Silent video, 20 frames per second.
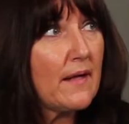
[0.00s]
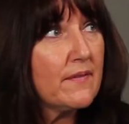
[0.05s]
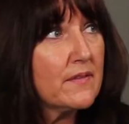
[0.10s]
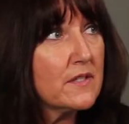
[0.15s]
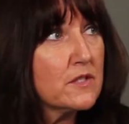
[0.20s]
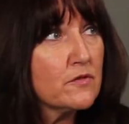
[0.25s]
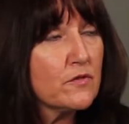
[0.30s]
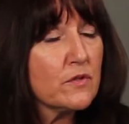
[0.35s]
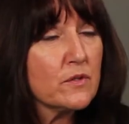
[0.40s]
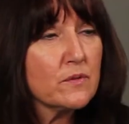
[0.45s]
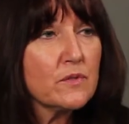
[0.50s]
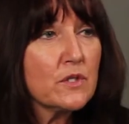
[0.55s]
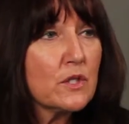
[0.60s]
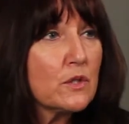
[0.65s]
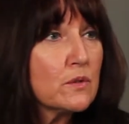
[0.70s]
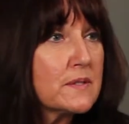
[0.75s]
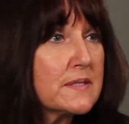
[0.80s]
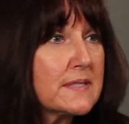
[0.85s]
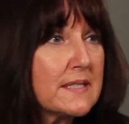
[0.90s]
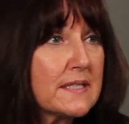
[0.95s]
on this for
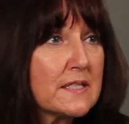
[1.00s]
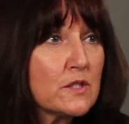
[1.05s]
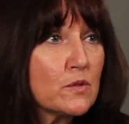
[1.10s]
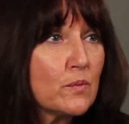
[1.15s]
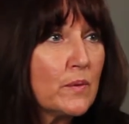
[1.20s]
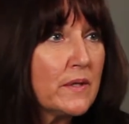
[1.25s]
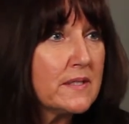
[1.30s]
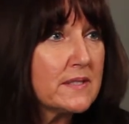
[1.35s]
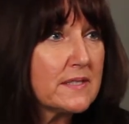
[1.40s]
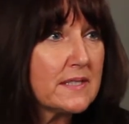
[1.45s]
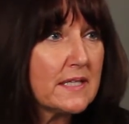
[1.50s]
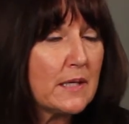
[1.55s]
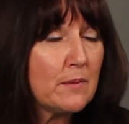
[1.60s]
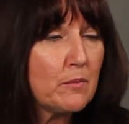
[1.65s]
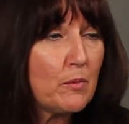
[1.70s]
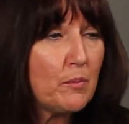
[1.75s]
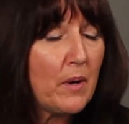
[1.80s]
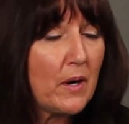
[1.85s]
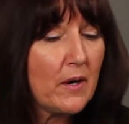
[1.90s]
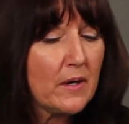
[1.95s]
6 weeks to get
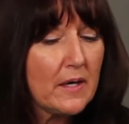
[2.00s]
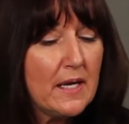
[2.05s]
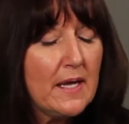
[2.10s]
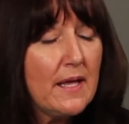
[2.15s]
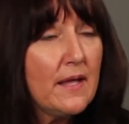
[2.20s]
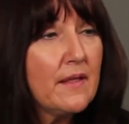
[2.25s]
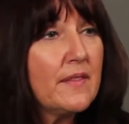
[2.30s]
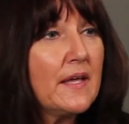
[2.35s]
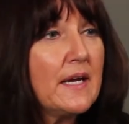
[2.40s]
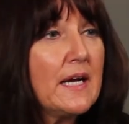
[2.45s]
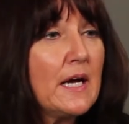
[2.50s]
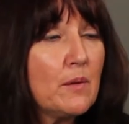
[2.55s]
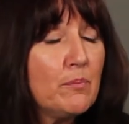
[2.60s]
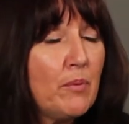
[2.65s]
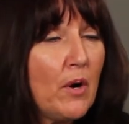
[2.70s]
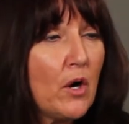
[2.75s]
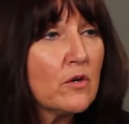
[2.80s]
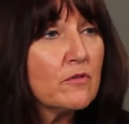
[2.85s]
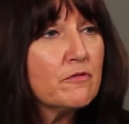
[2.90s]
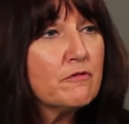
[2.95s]
them apart, they got
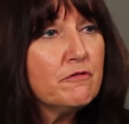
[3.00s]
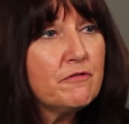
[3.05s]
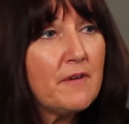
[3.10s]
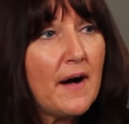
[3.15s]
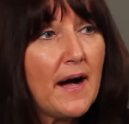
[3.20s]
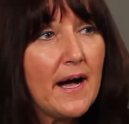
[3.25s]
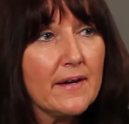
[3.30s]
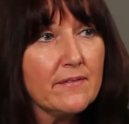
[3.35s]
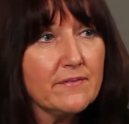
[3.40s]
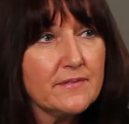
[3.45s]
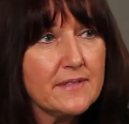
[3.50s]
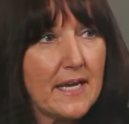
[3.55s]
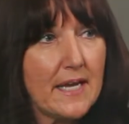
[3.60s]
apart in 5